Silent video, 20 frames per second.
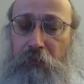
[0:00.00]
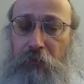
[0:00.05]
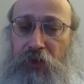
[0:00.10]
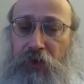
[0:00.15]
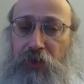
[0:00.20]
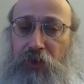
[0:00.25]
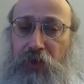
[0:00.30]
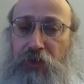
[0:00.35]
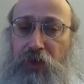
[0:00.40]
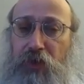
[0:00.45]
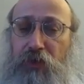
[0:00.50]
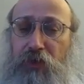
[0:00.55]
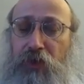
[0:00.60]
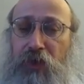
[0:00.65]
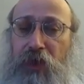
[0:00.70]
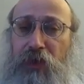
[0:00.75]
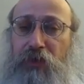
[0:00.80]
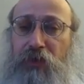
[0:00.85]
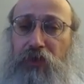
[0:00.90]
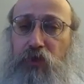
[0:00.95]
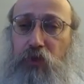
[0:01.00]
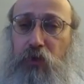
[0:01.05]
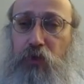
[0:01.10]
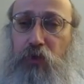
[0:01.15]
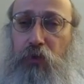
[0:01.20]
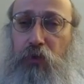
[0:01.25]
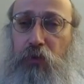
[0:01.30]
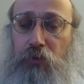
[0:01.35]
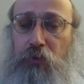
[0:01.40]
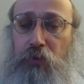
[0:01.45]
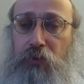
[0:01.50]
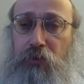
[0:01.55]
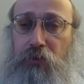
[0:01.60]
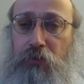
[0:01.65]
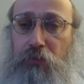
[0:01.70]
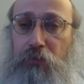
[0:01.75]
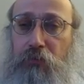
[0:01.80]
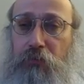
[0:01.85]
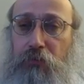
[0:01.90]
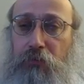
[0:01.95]
but they didn't get the
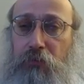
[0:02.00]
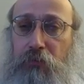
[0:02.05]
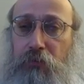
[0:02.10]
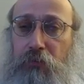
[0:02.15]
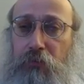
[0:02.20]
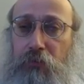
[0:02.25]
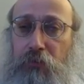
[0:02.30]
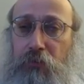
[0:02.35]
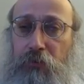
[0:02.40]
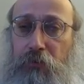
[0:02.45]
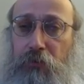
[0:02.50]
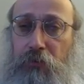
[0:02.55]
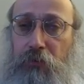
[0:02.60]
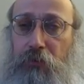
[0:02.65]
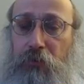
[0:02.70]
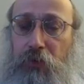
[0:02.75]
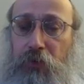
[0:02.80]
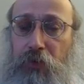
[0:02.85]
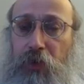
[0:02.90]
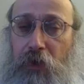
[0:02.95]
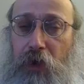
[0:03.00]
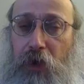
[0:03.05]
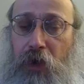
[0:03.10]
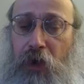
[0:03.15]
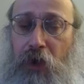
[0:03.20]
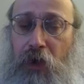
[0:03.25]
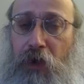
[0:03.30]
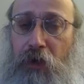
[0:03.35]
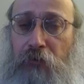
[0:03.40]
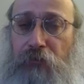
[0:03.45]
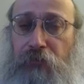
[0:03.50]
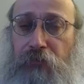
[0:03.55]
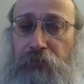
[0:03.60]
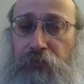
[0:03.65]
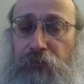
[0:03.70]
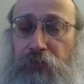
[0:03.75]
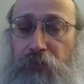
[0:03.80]
tools of